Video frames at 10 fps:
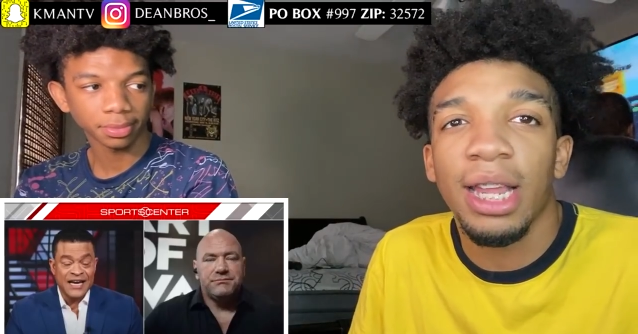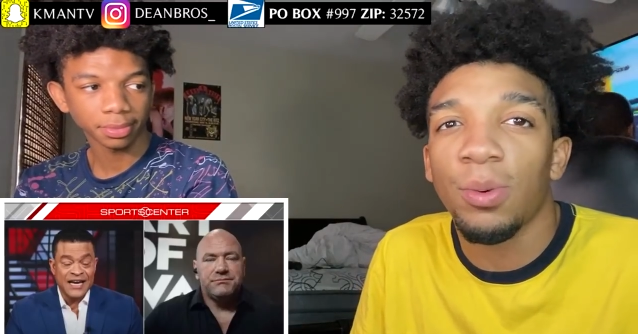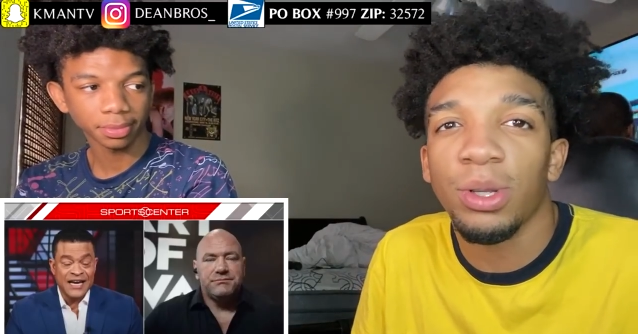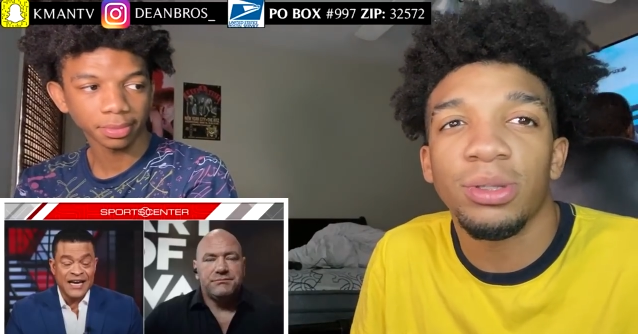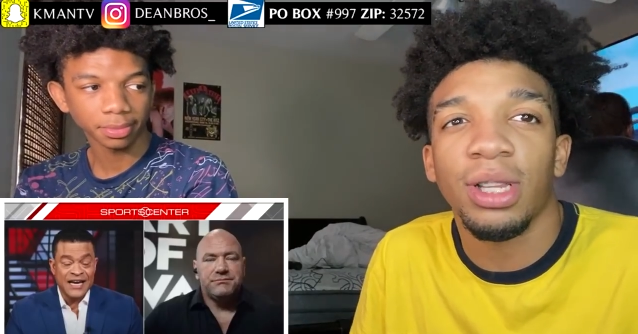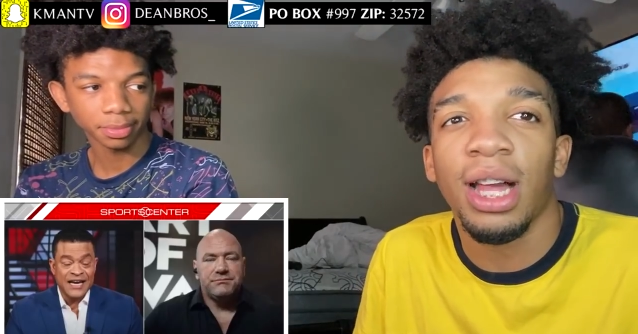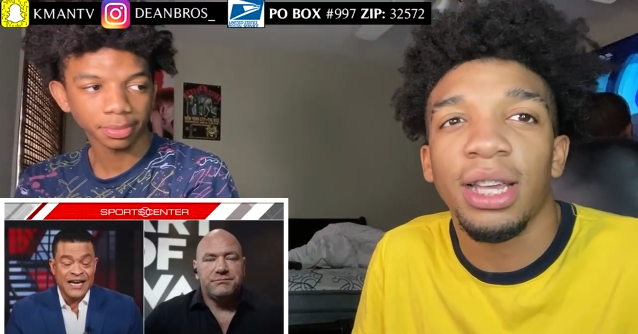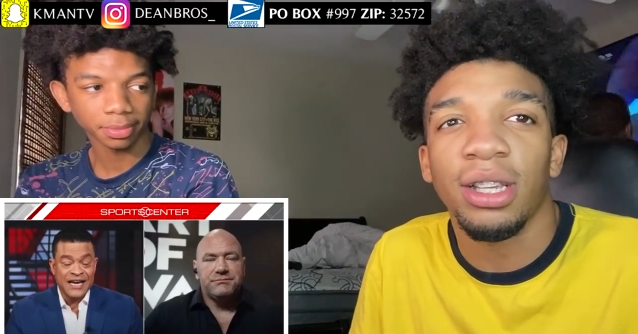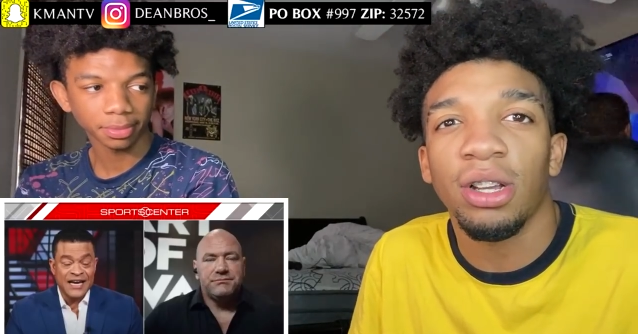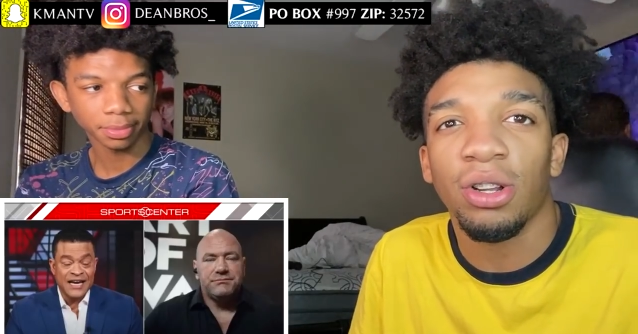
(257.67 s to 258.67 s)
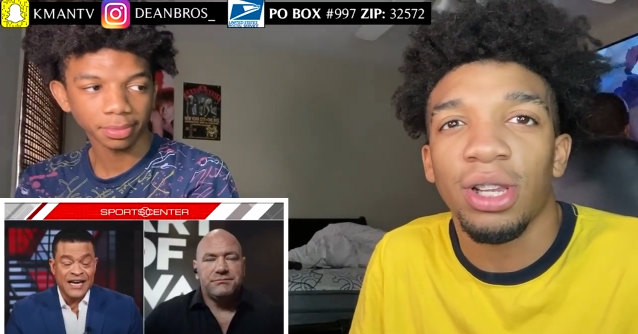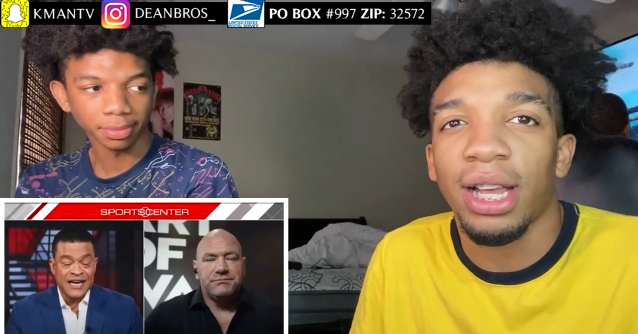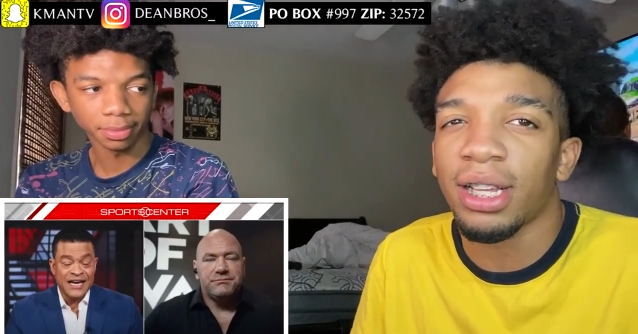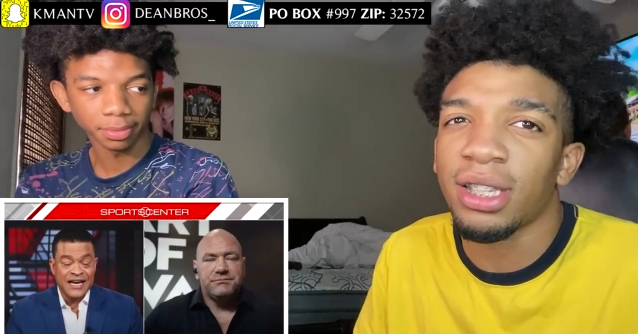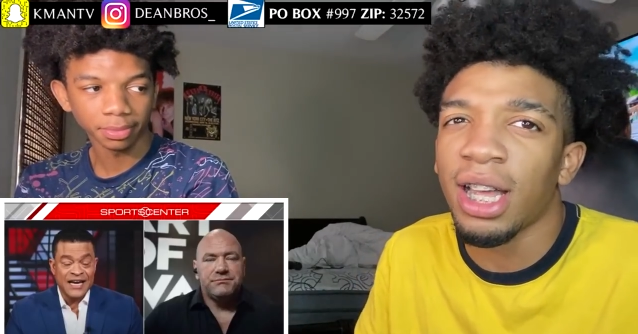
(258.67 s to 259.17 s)
Speaker 1: that when he was a lot younger.
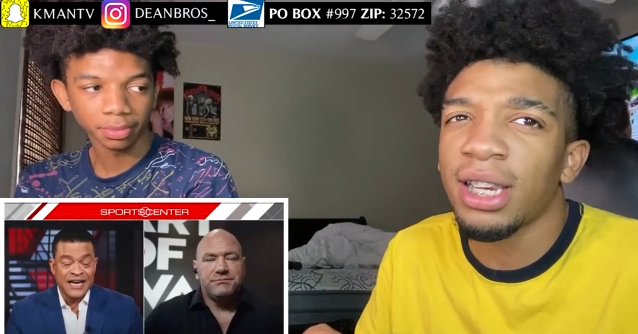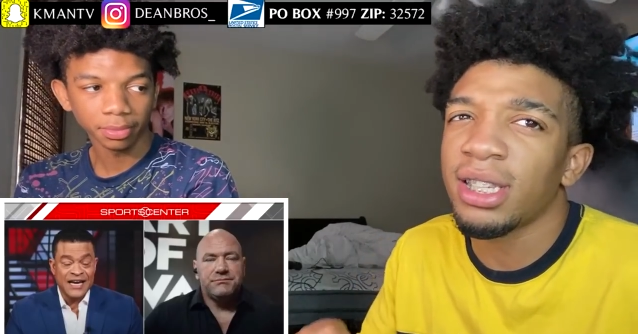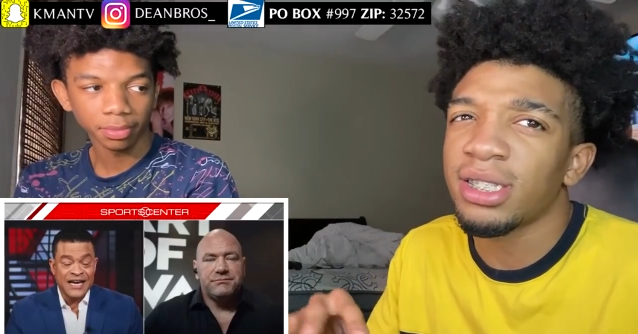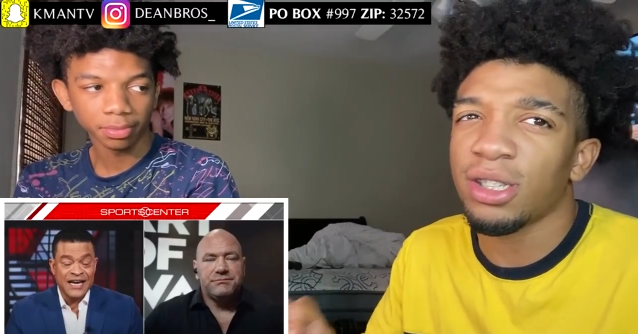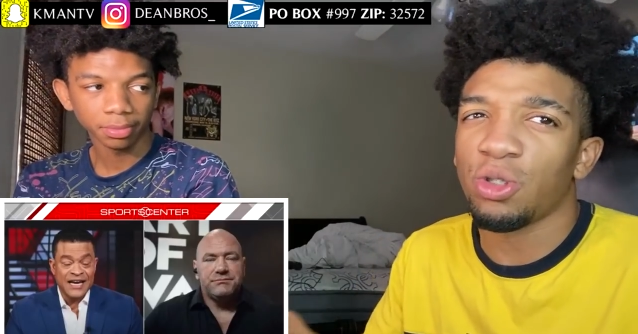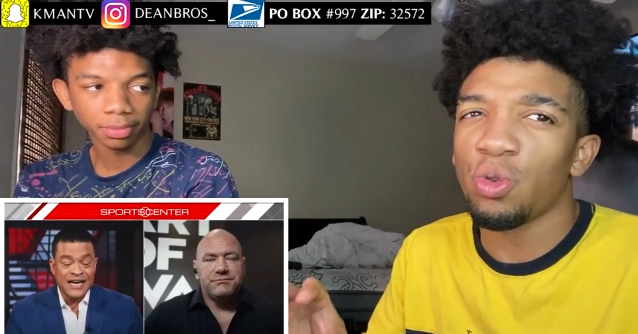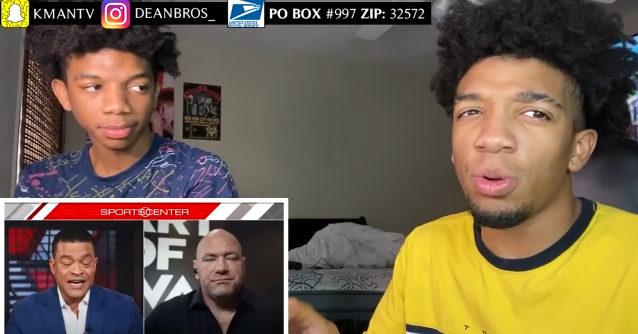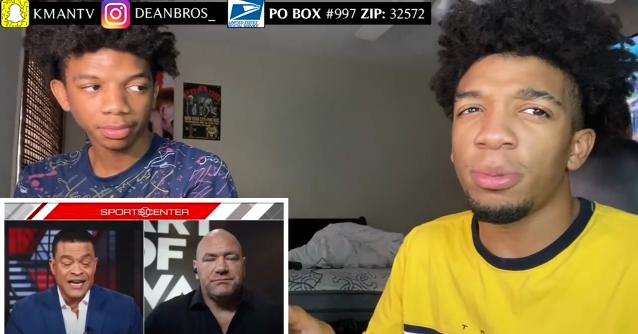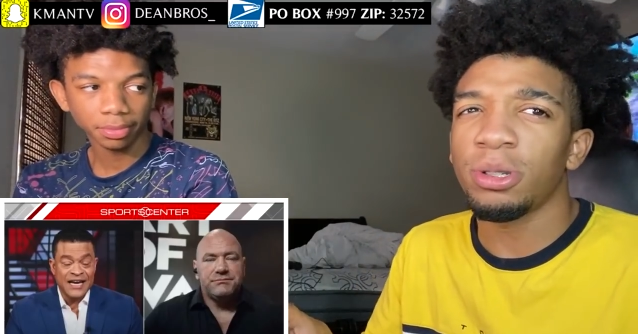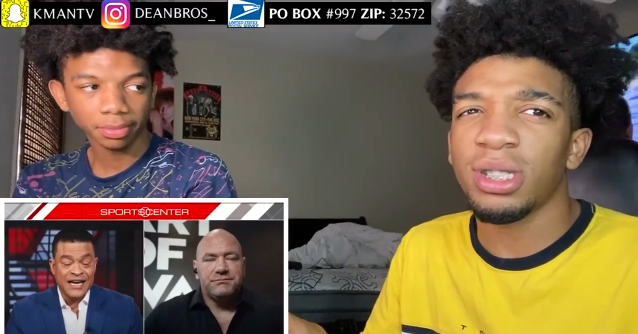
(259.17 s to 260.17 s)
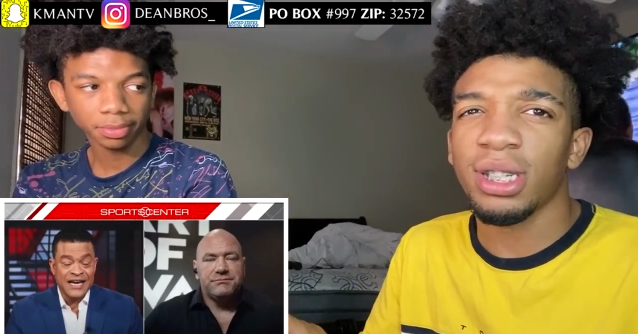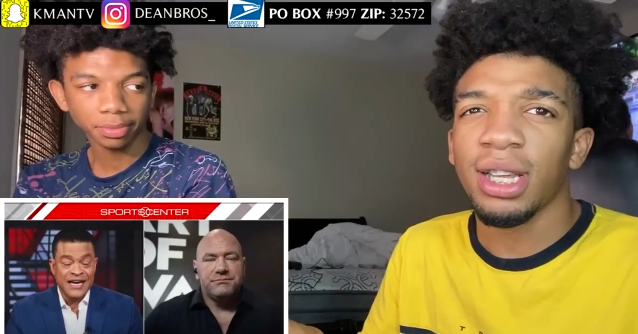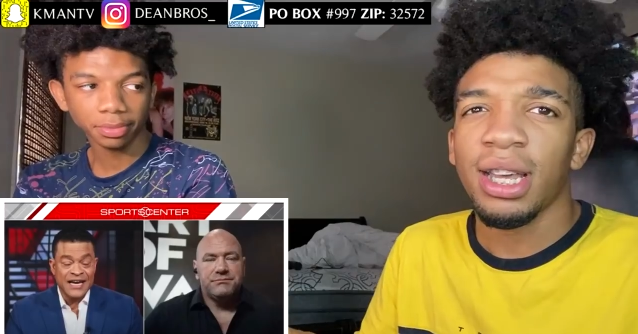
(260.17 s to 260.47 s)
Like a lot of his newer music